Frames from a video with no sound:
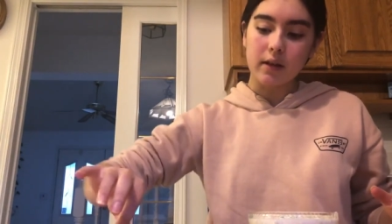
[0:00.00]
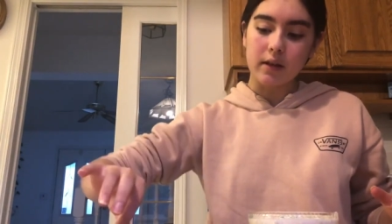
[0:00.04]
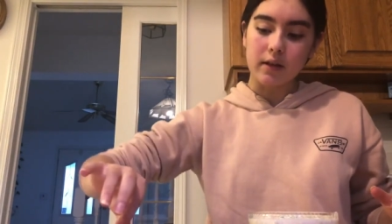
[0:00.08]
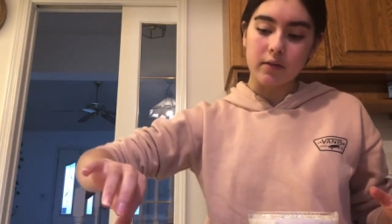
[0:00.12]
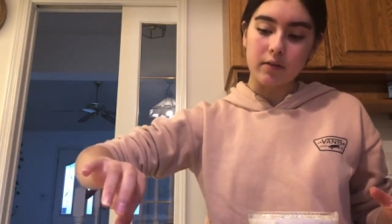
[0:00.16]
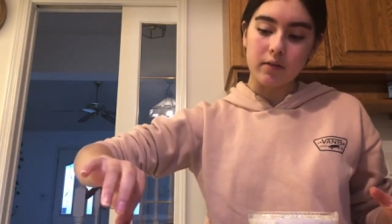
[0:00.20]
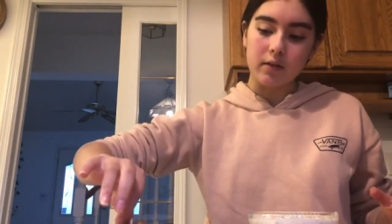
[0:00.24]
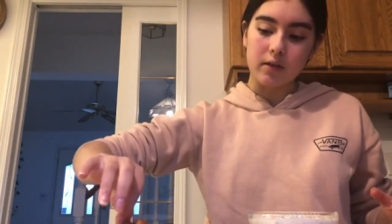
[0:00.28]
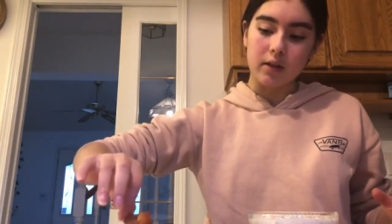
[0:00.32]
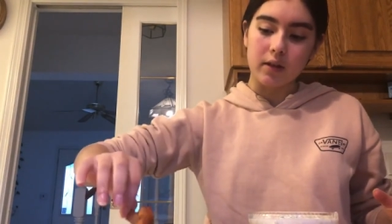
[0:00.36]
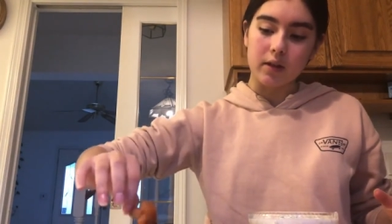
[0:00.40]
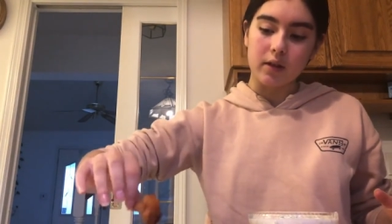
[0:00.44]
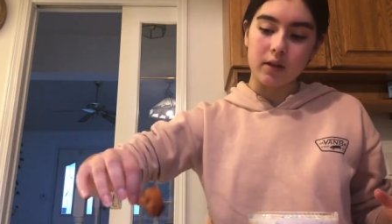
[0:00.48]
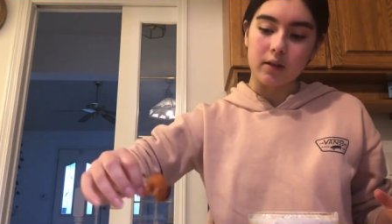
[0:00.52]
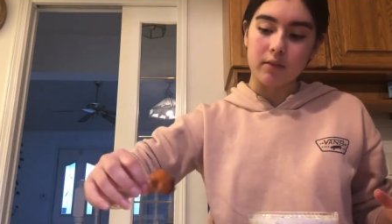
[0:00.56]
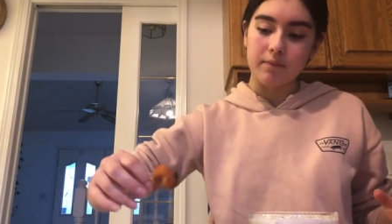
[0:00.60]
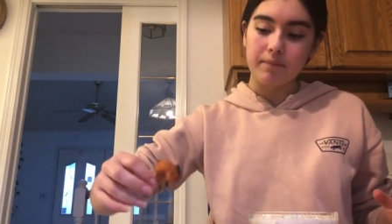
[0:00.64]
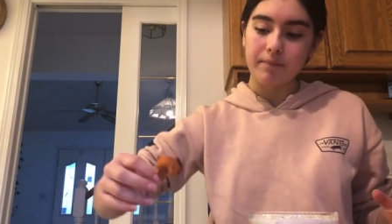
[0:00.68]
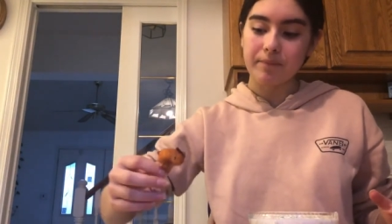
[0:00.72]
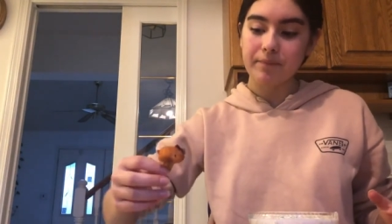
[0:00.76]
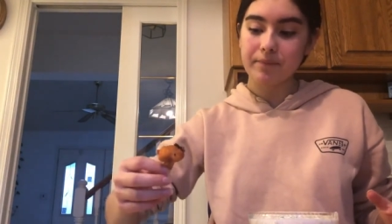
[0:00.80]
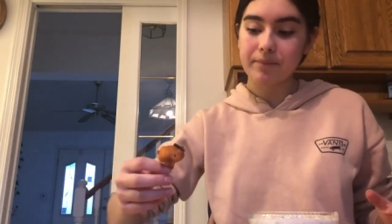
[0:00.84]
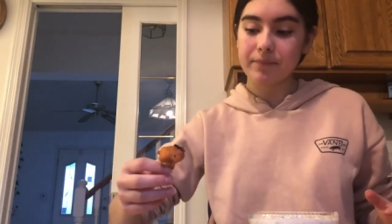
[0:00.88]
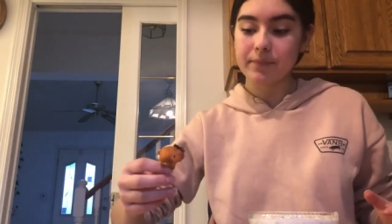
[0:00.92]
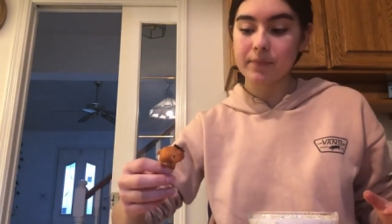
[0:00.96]
how they
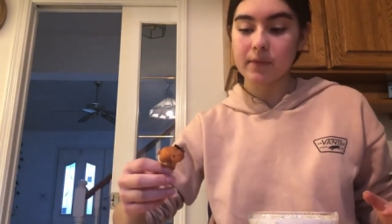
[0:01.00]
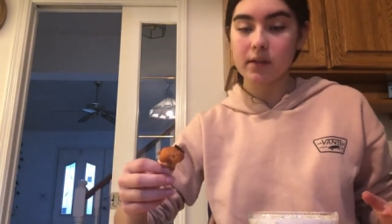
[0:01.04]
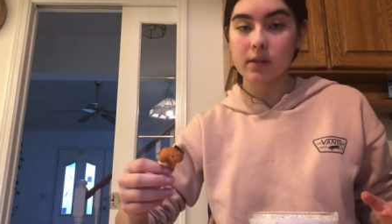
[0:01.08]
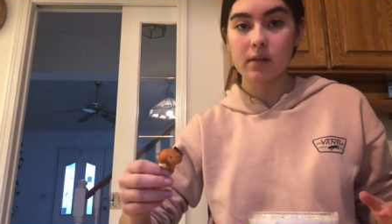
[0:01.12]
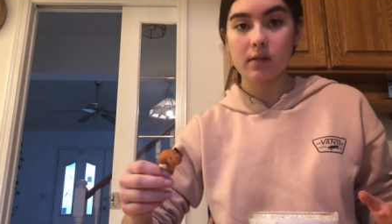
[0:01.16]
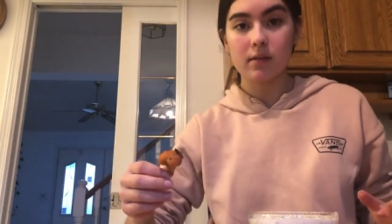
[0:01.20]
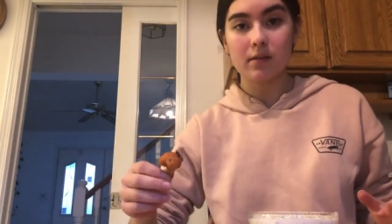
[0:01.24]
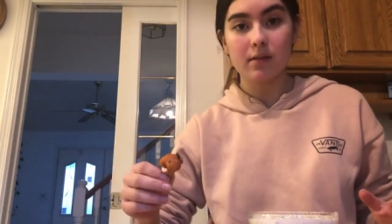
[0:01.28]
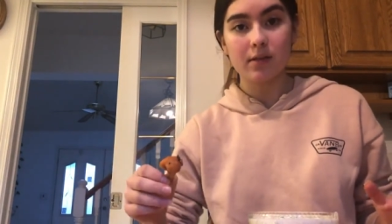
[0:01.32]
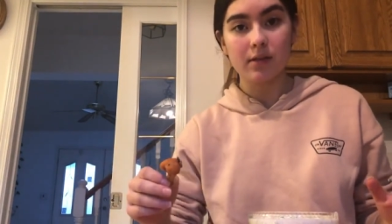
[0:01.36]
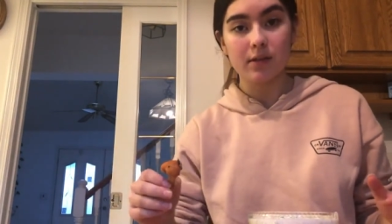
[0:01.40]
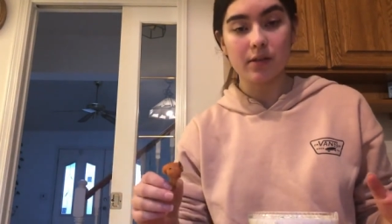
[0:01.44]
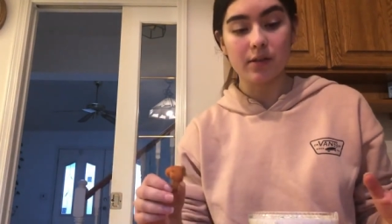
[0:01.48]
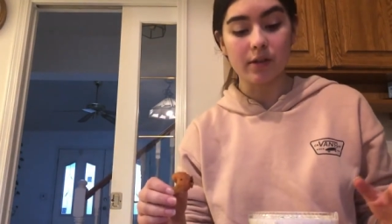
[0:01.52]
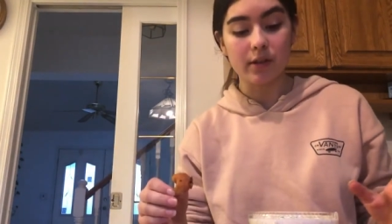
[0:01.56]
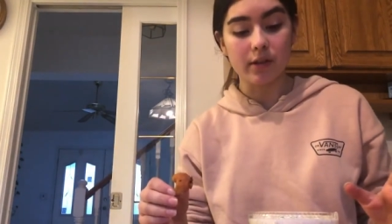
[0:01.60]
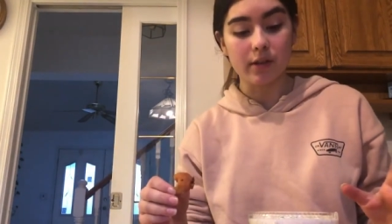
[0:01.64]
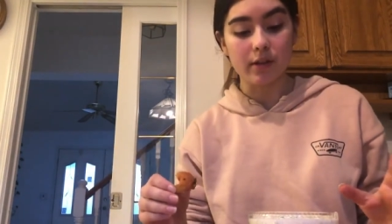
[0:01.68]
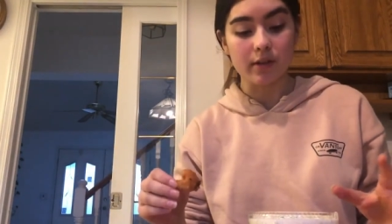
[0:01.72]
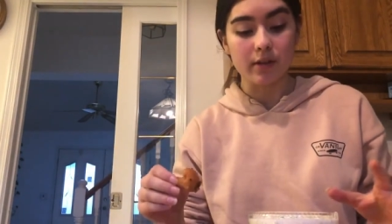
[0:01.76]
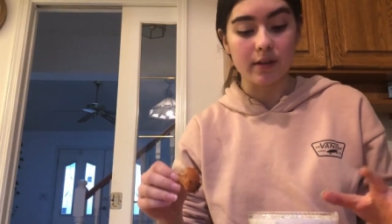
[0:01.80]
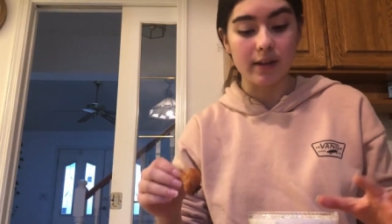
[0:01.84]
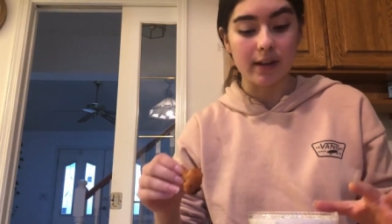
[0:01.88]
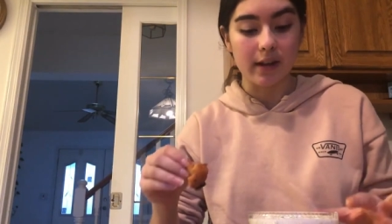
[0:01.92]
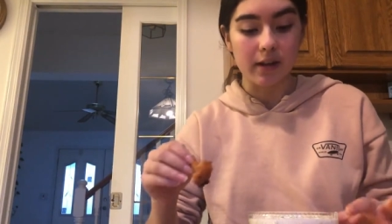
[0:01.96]

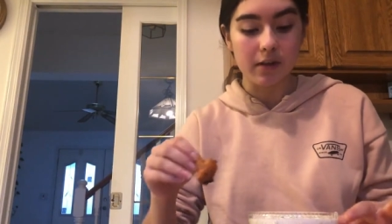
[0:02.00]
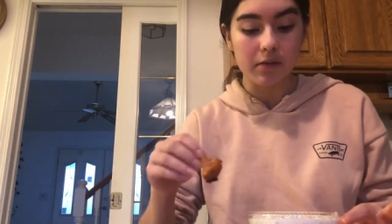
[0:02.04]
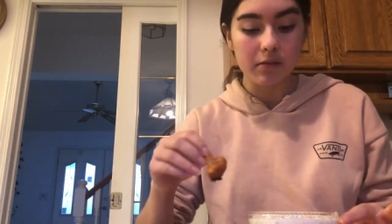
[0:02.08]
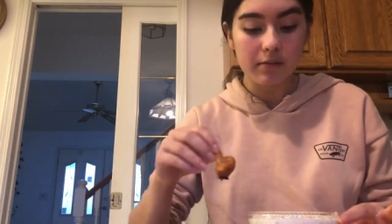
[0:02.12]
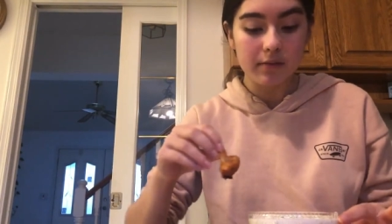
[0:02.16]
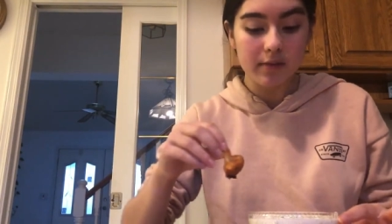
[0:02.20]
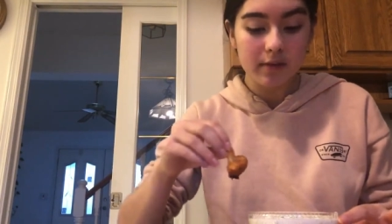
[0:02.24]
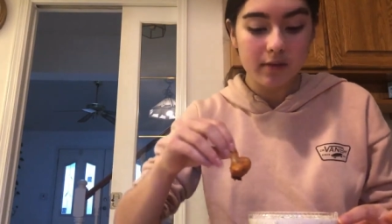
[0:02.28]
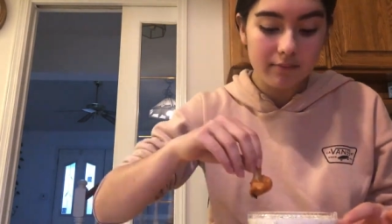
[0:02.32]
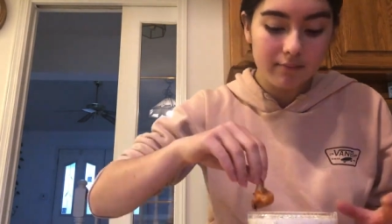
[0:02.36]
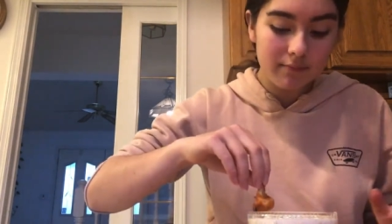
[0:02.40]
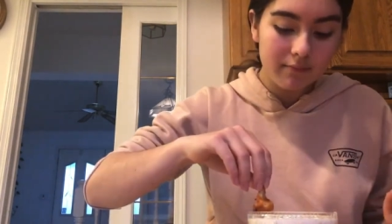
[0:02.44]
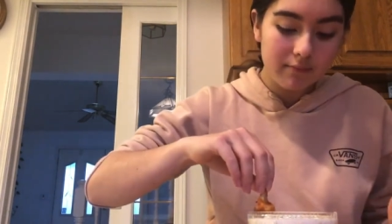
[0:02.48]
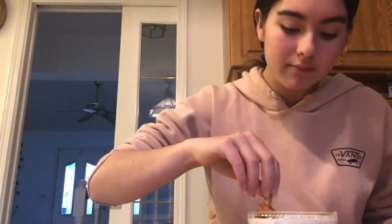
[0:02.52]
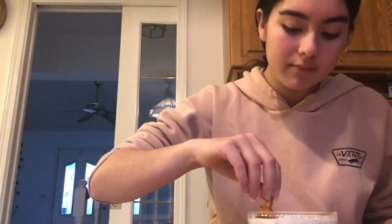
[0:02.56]
turned out.